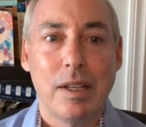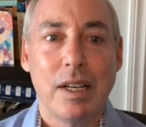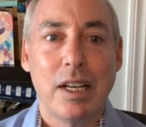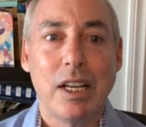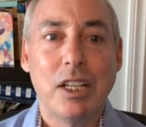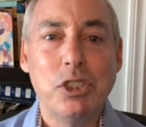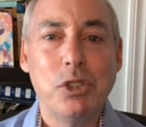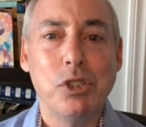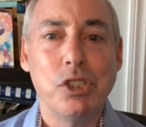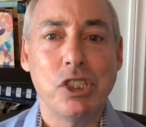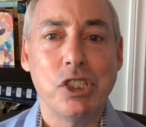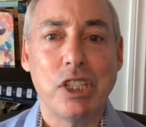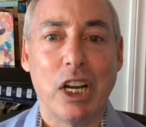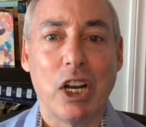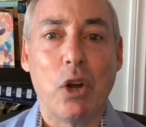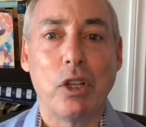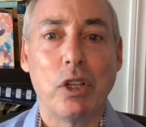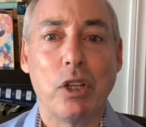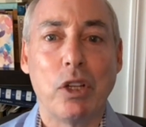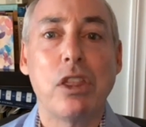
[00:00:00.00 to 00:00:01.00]

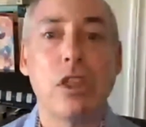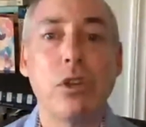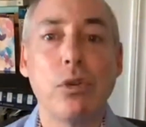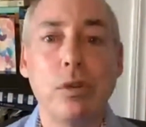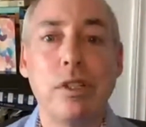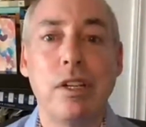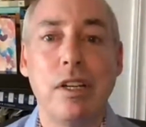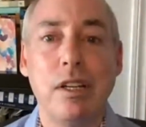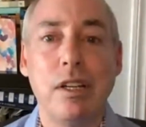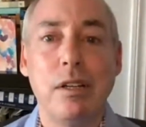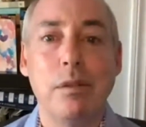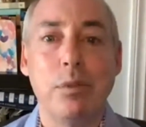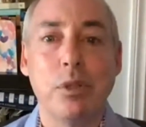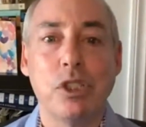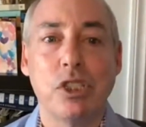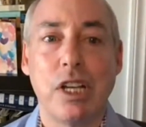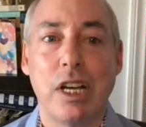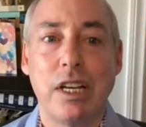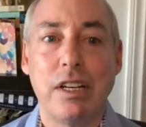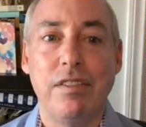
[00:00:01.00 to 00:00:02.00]
Interesting, only
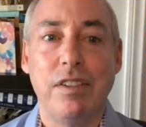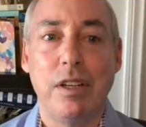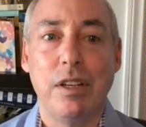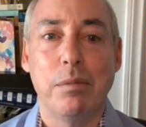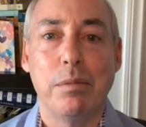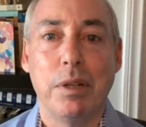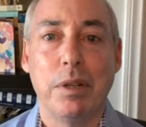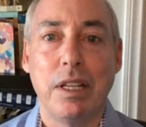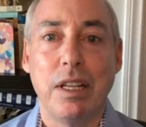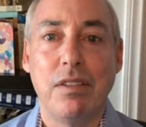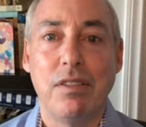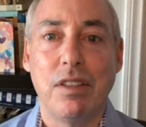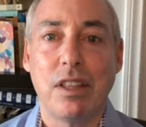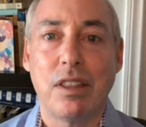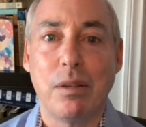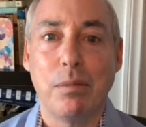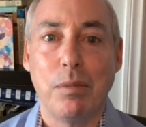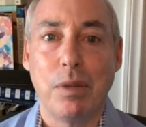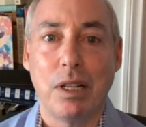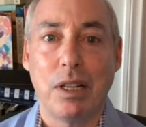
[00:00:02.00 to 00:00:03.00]
13% of you believe
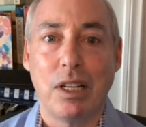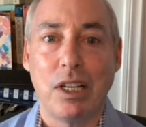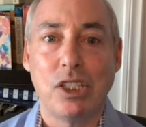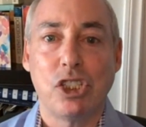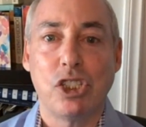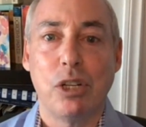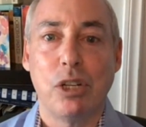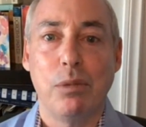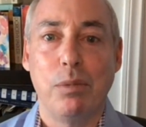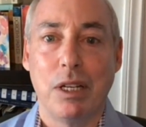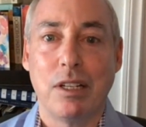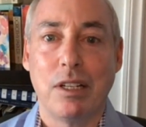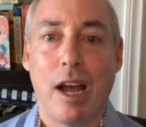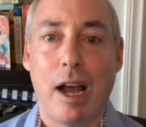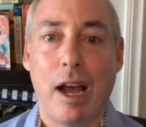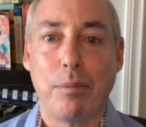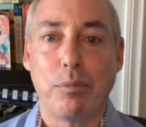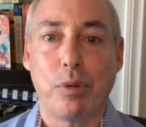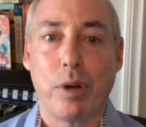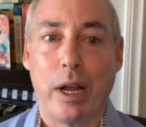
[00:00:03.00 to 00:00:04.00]
that the Middle East should be a
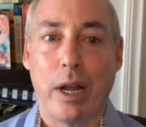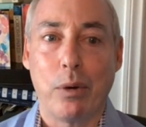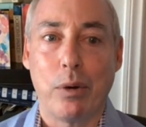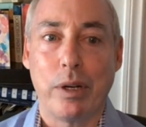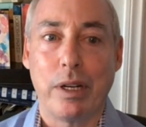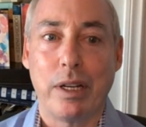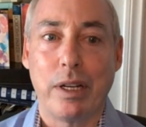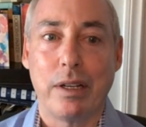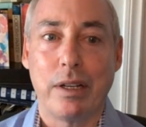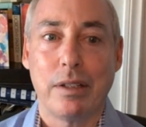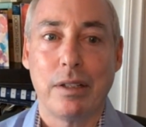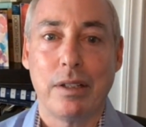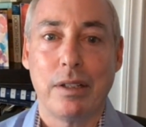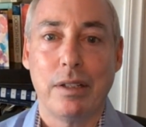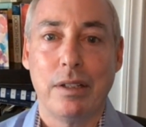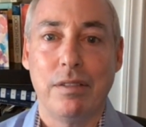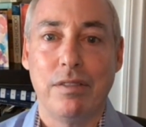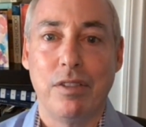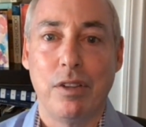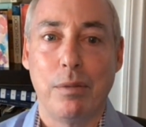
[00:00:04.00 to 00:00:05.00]
top priority
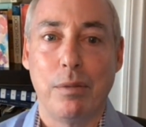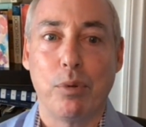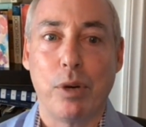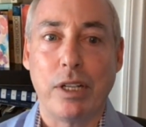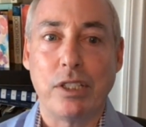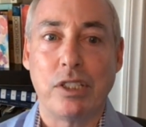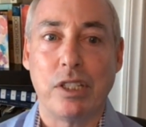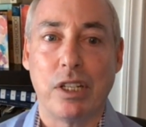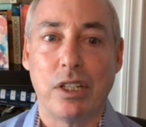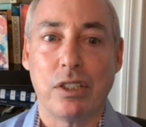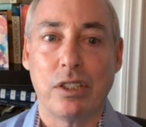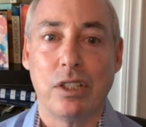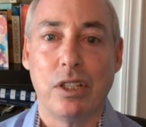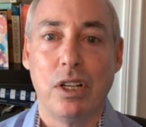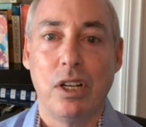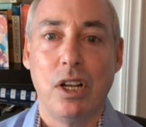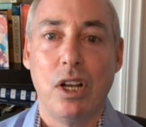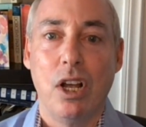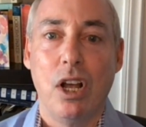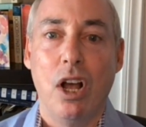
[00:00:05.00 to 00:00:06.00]
for the president.
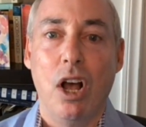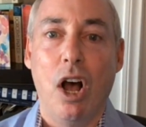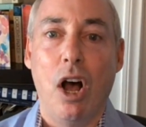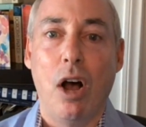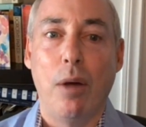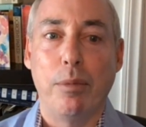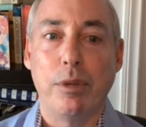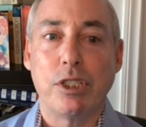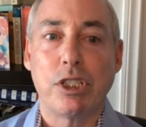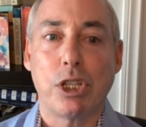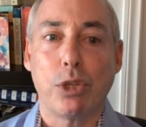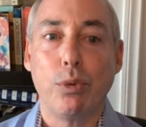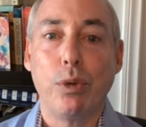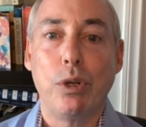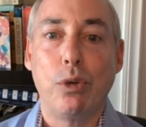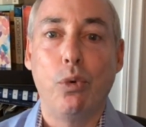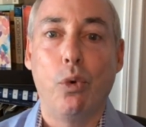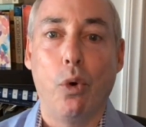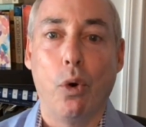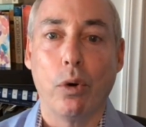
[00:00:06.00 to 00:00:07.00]
Almost
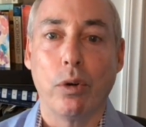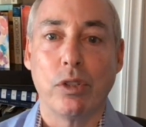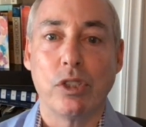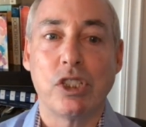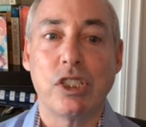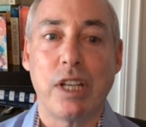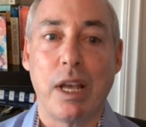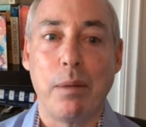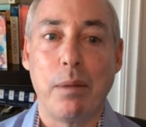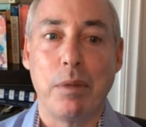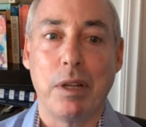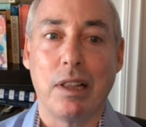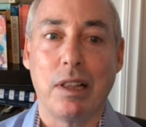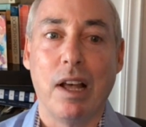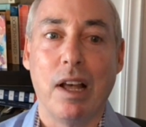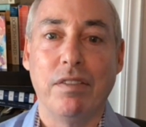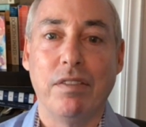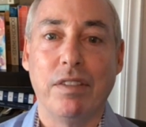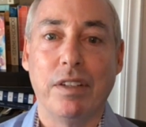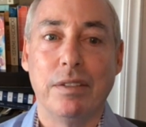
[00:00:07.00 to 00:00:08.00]
3/4 say
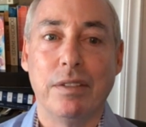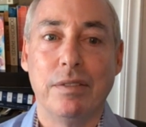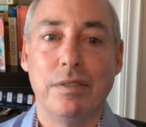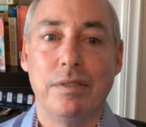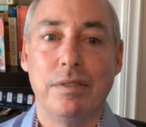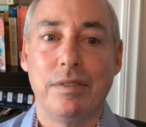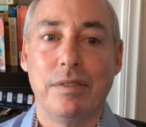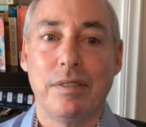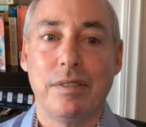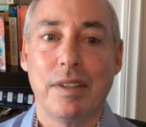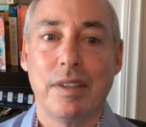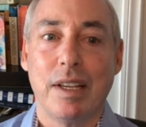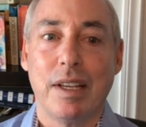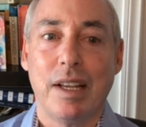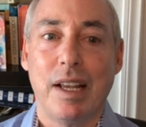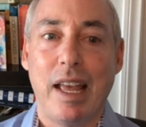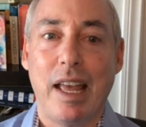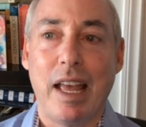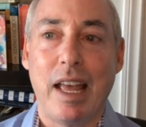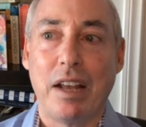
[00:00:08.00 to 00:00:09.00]
mid-level,
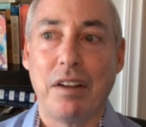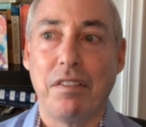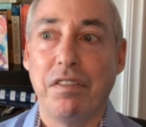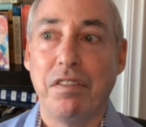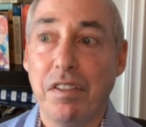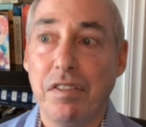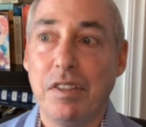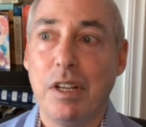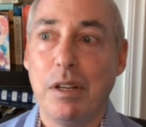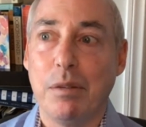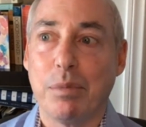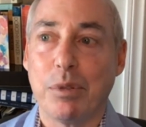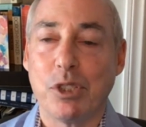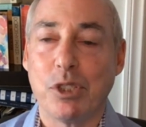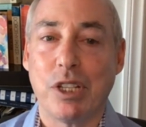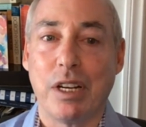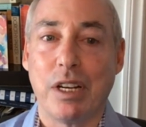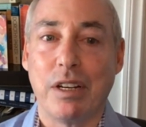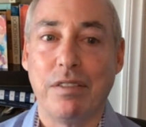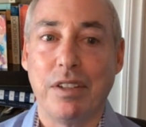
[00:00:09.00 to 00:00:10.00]
and
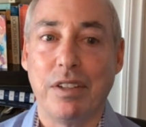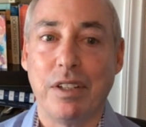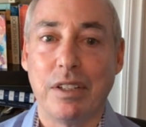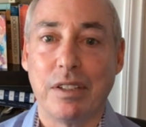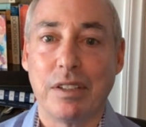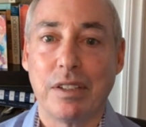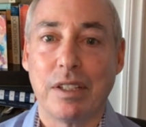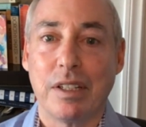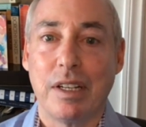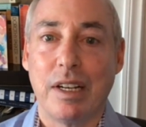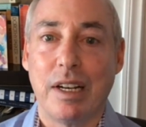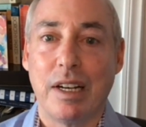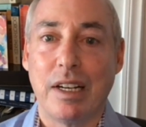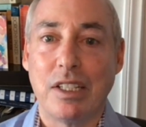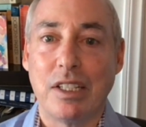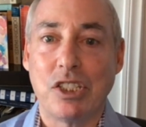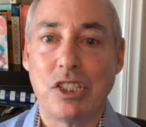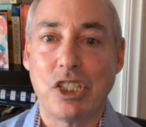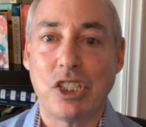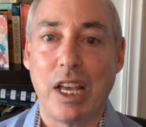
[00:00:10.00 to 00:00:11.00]
15% of you
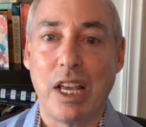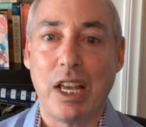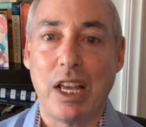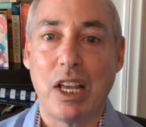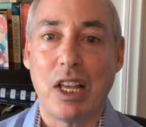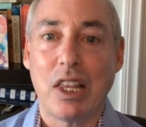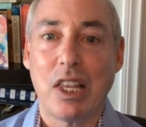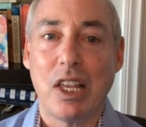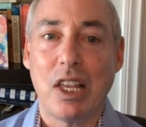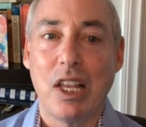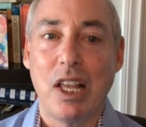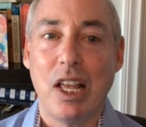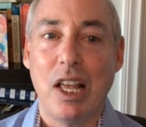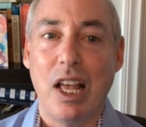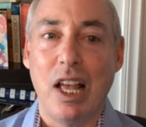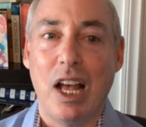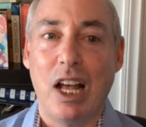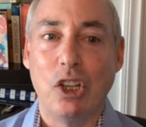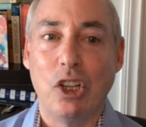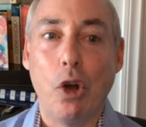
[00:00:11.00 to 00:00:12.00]
say
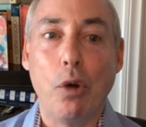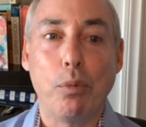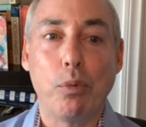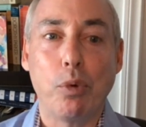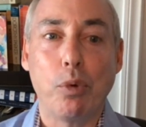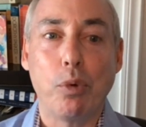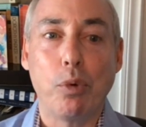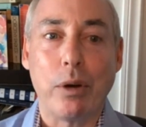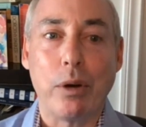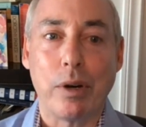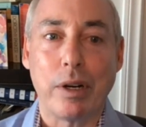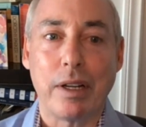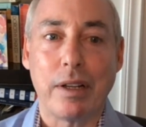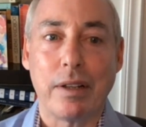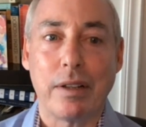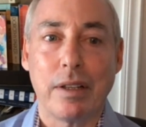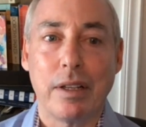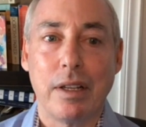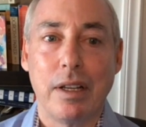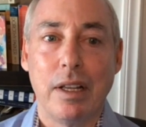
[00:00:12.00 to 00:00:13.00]
a low
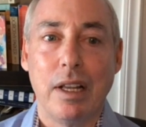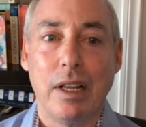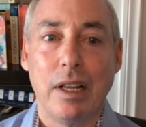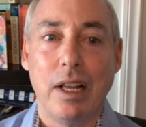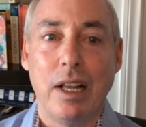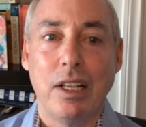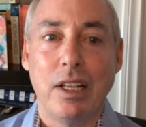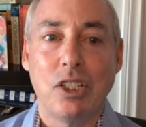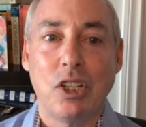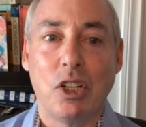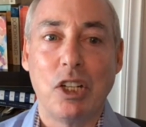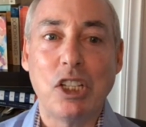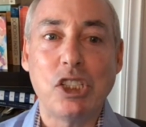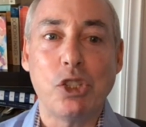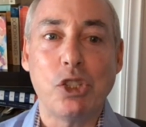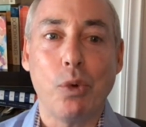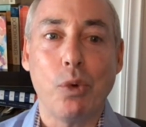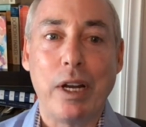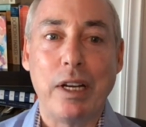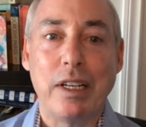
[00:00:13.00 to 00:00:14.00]
priority. So
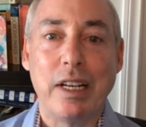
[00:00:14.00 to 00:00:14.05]
let's